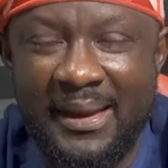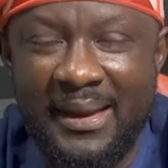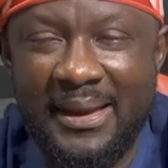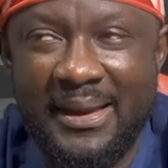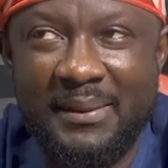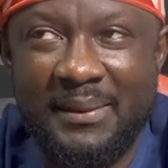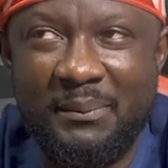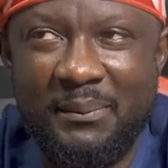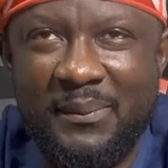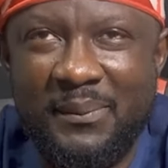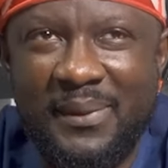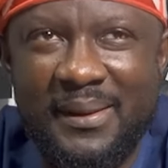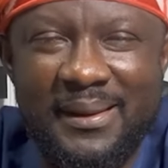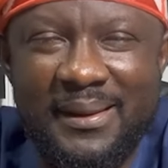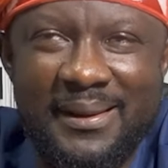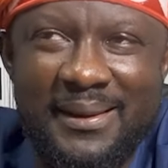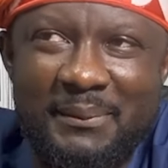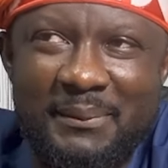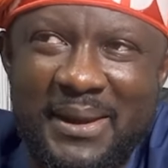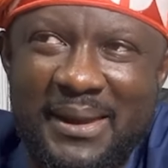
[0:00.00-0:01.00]
Um,
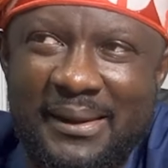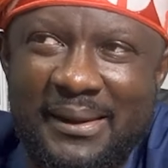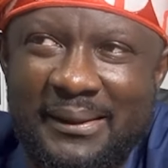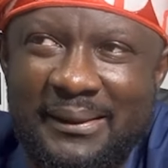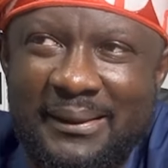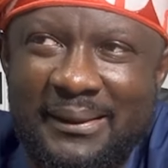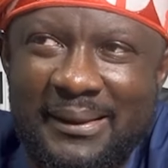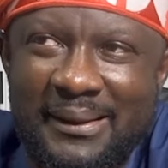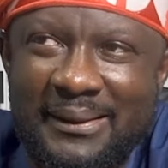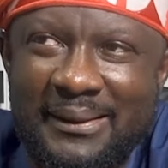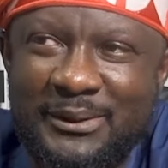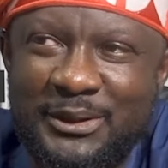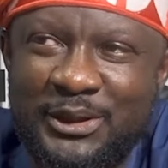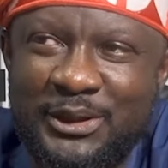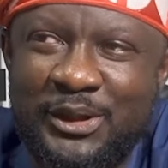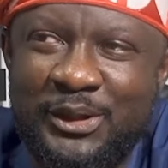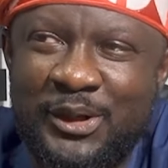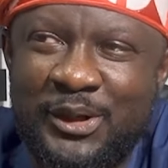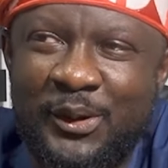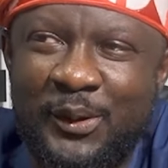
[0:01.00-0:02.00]
I mean,
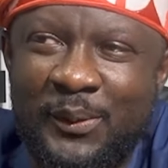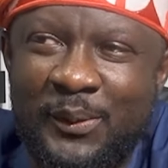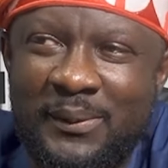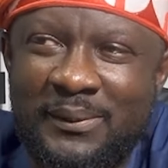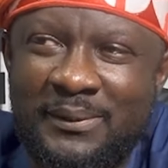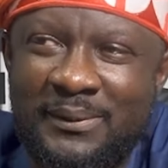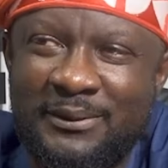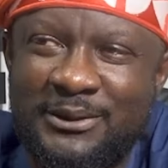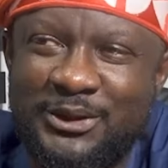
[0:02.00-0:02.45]
you know,